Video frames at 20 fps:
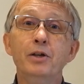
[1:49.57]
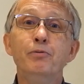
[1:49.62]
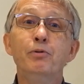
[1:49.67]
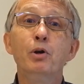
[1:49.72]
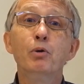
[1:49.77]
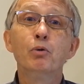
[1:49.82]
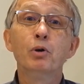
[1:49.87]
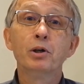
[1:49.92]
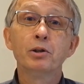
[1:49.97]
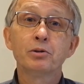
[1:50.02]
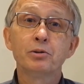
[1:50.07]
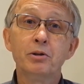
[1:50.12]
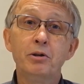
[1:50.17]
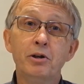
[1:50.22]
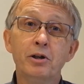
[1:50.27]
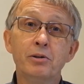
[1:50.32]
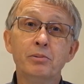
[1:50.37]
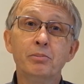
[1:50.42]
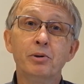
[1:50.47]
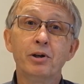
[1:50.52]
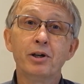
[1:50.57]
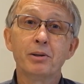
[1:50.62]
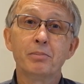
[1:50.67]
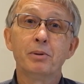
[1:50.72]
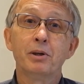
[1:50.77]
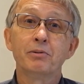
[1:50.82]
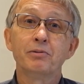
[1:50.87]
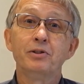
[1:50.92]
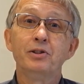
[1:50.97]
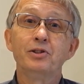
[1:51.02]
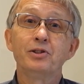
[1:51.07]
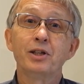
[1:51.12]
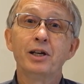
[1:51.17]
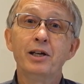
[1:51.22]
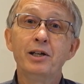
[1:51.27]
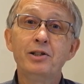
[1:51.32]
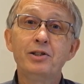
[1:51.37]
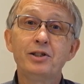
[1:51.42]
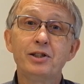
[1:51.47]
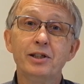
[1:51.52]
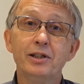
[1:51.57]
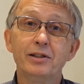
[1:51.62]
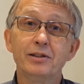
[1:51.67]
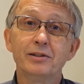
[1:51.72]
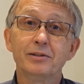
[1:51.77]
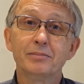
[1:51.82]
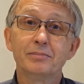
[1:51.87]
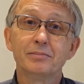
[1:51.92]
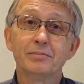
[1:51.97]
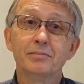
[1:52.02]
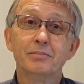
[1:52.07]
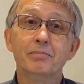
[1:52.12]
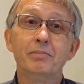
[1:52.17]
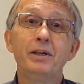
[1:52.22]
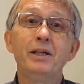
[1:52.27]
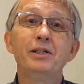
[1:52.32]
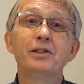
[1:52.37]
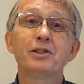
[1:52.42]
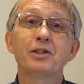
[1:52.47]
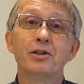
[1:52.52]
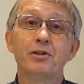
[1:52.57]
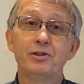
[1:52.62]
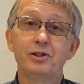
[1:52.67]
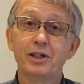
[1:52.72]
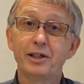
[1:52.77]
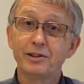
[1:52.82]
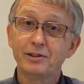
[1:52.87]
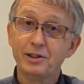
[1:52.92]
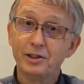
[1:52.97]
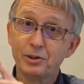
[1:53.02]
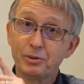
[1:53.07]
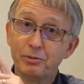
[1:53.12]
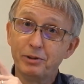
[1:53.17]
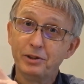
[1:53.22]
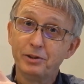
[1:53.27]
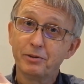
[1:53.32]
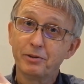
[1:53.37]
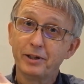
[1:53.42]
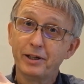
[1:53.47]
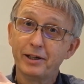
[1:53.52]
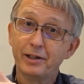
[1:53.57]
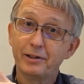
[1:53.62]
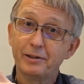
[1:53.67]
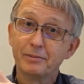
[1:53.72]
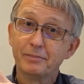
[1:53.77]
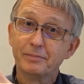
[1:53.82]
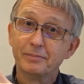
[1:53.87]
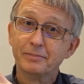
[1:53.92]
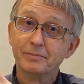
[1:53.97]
If you want to learn more about this engine, please check this video here.